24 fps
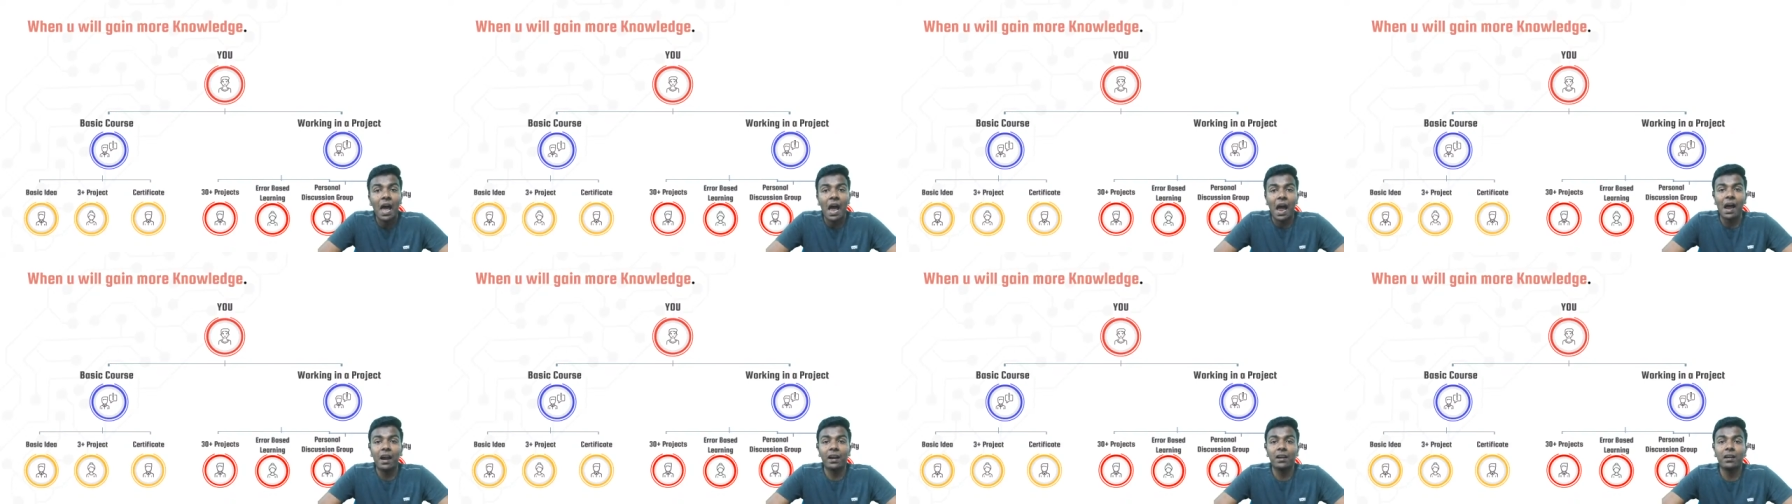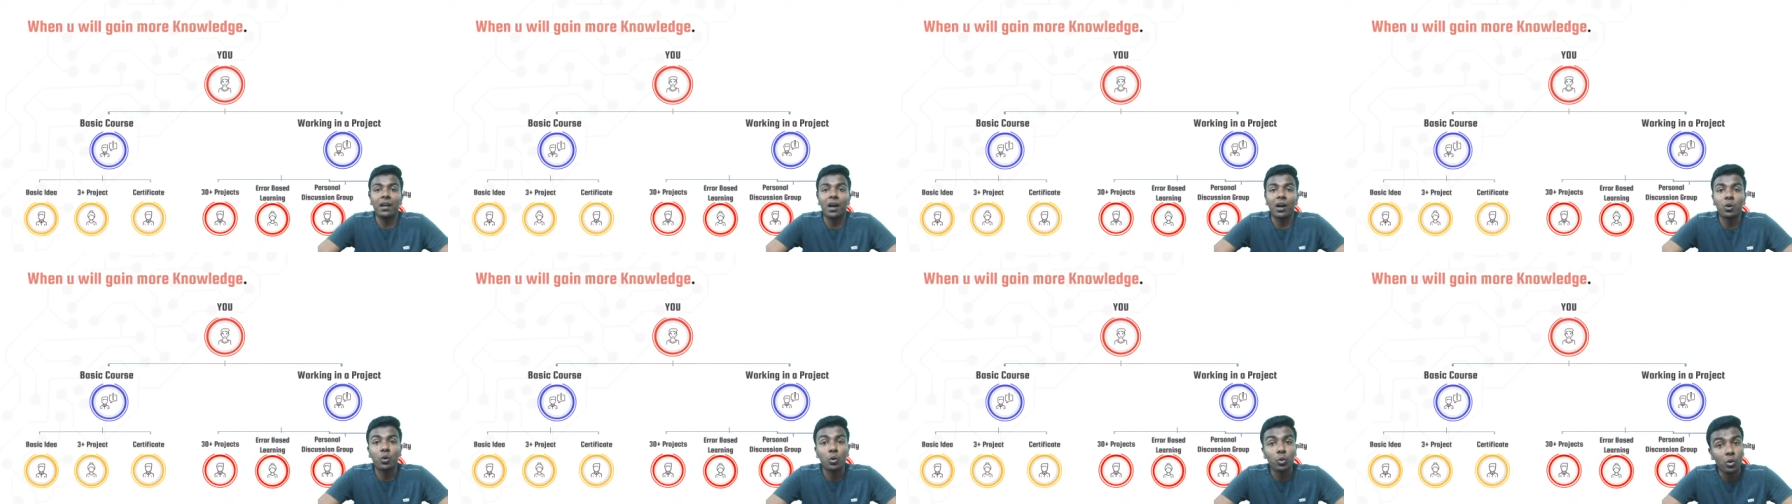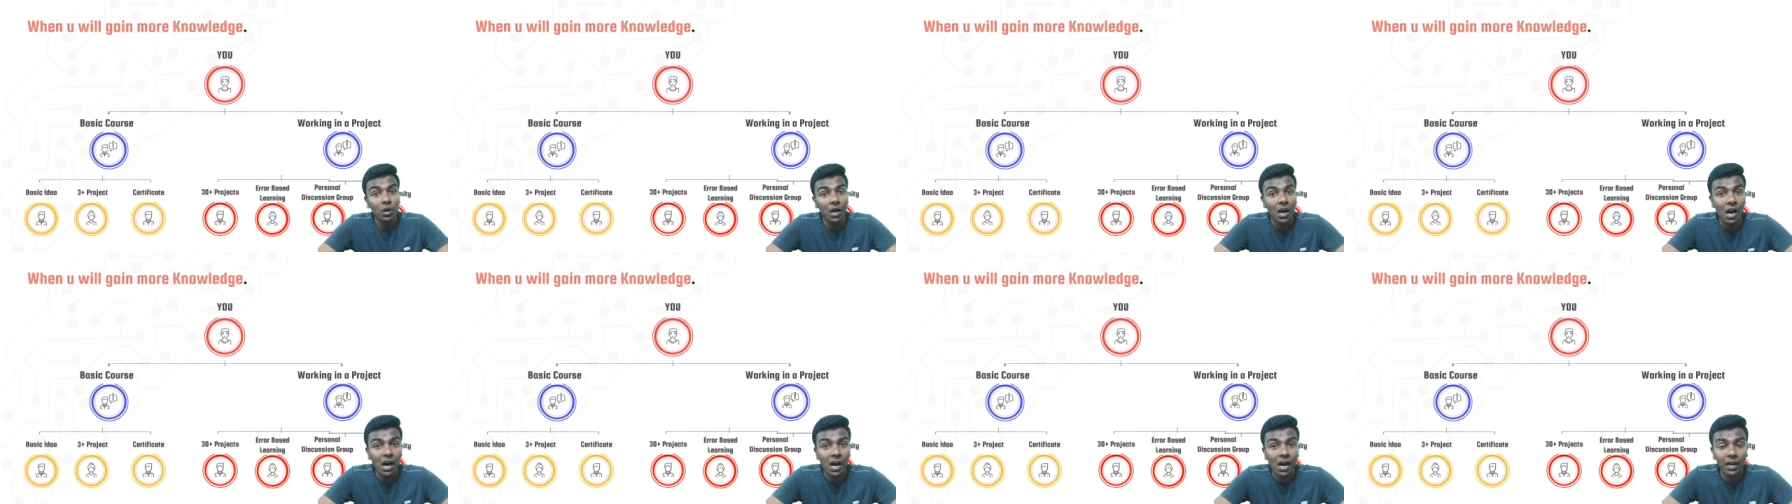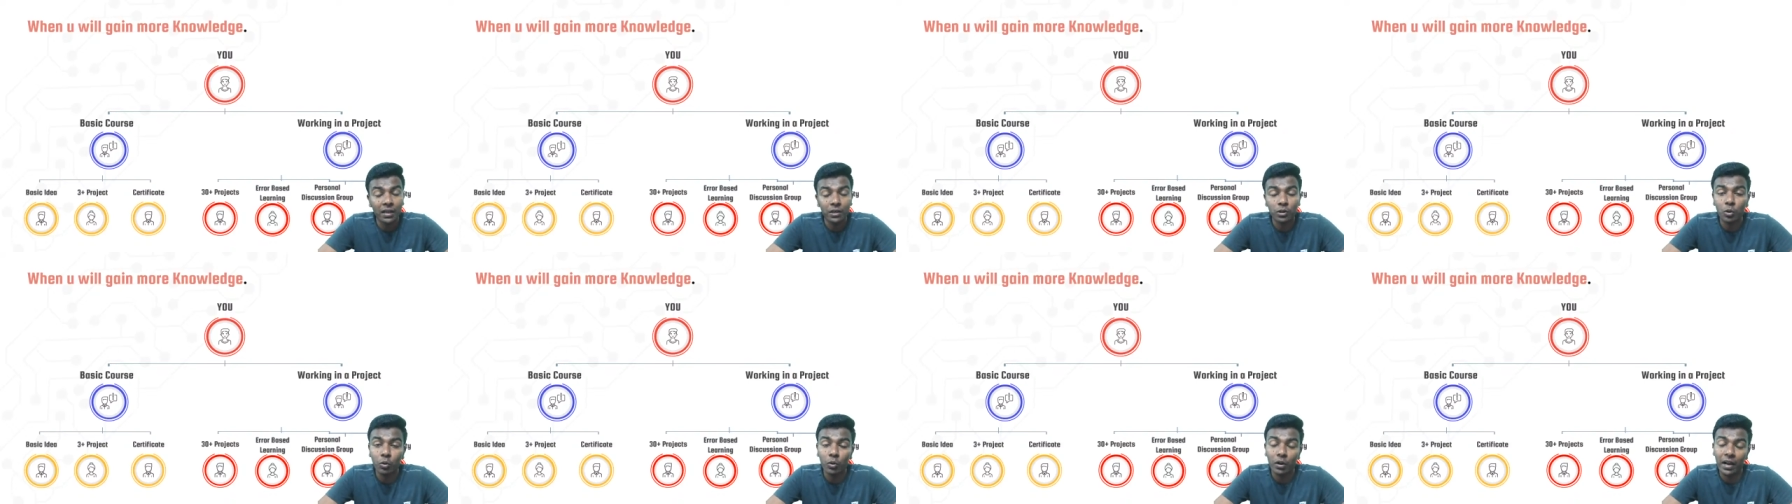and CUDA
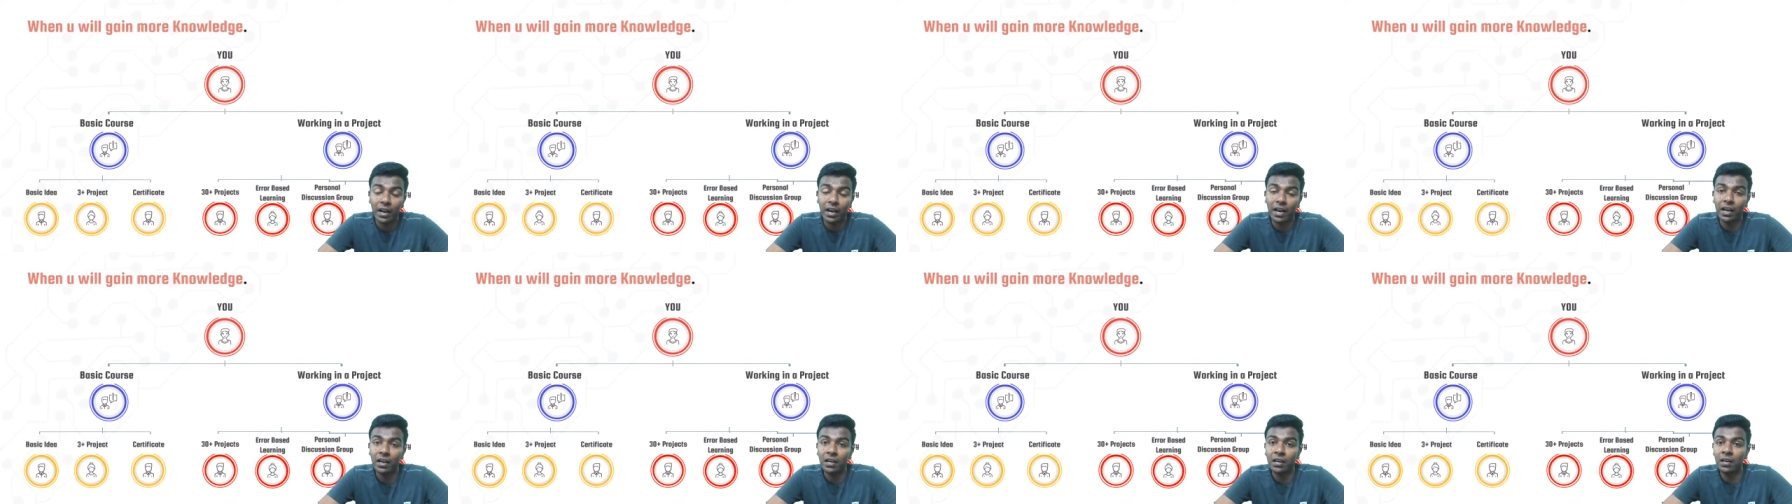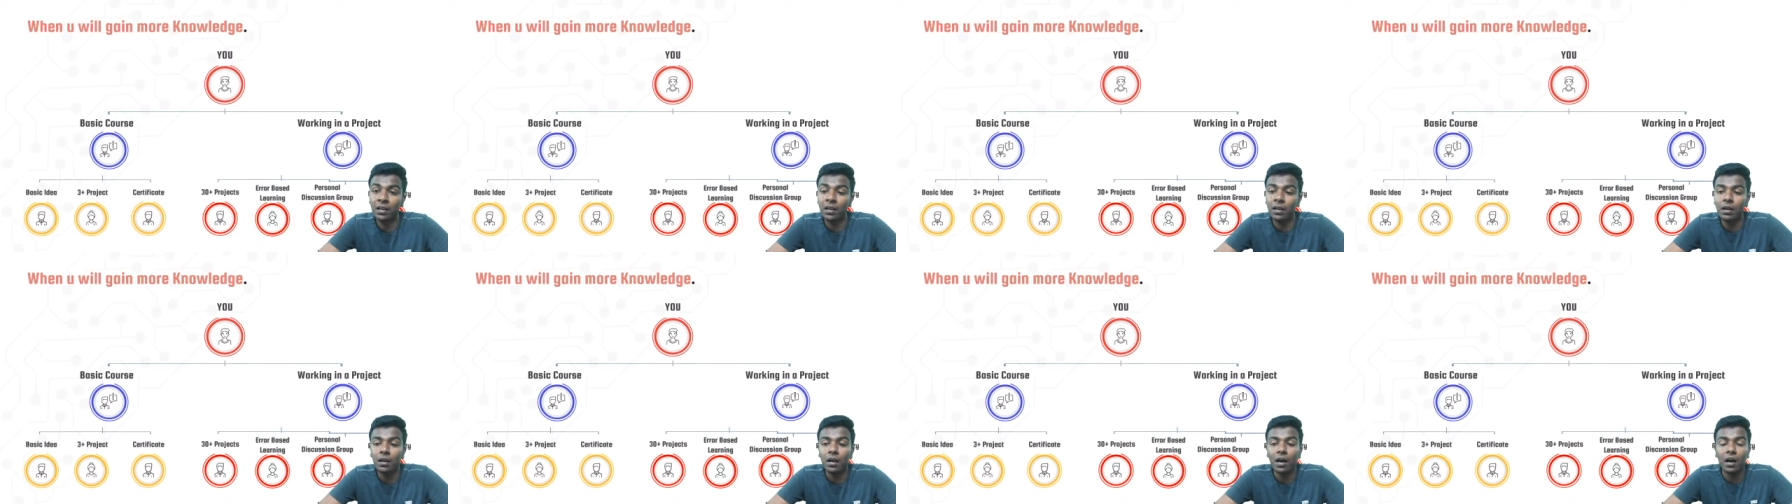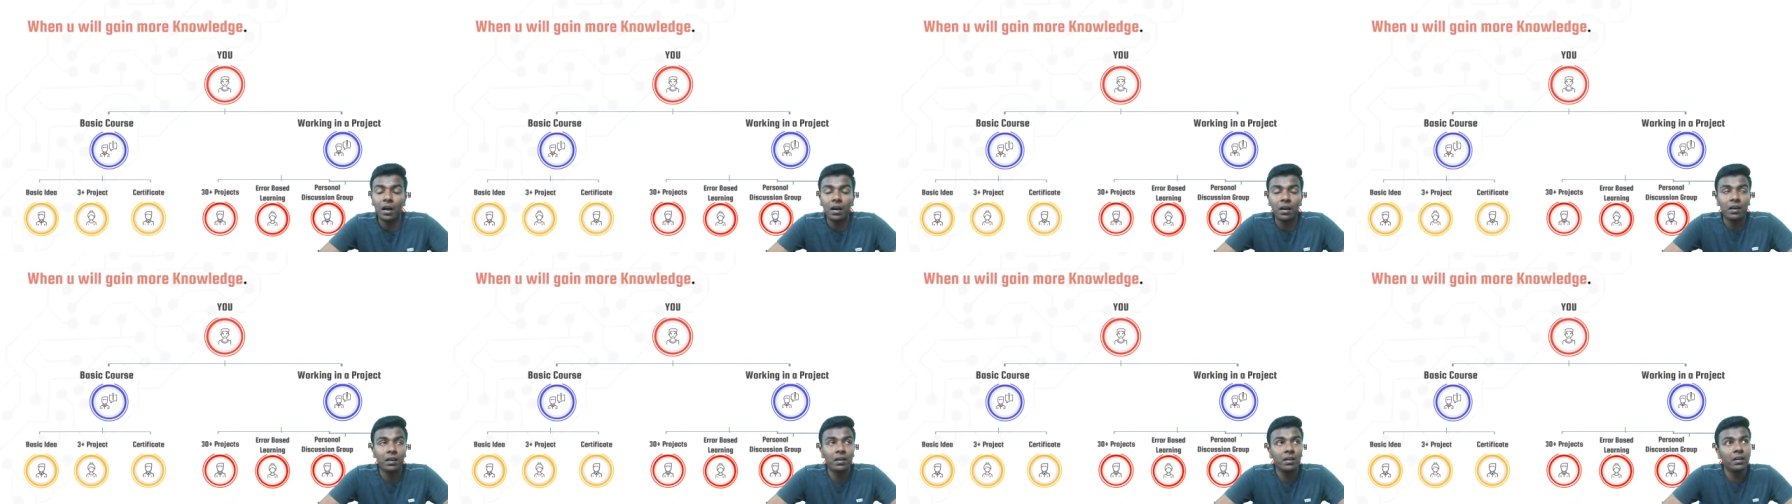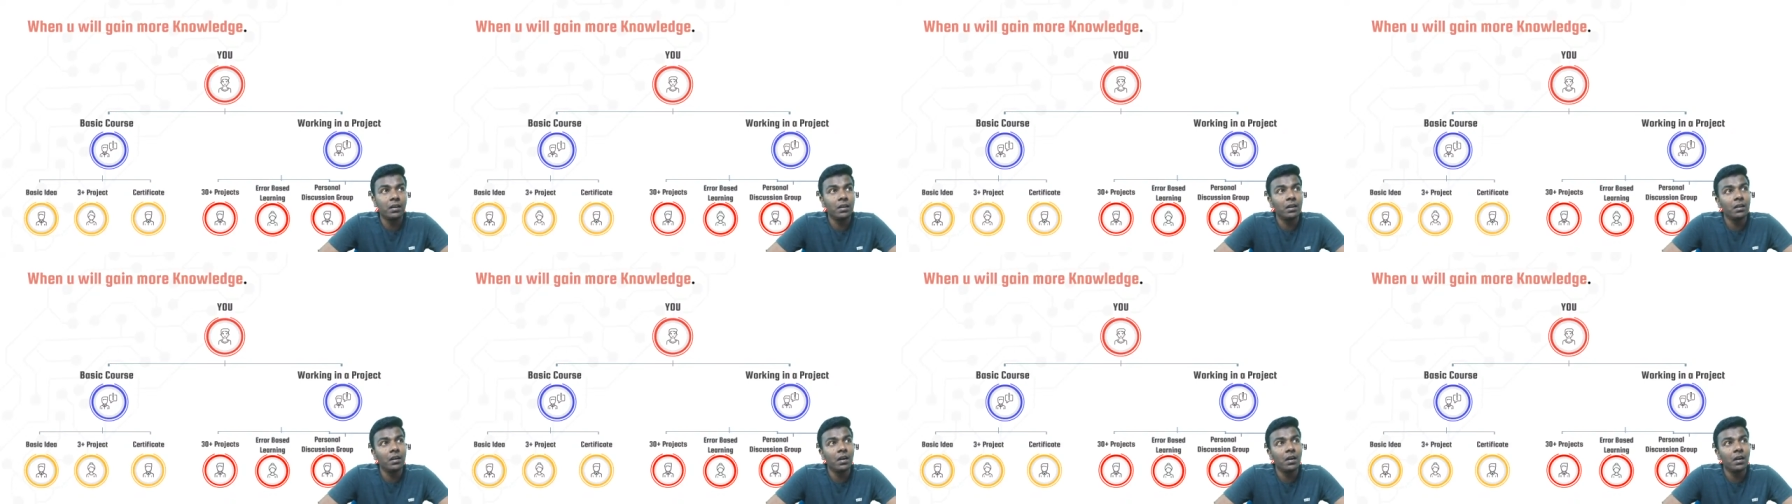and CUDA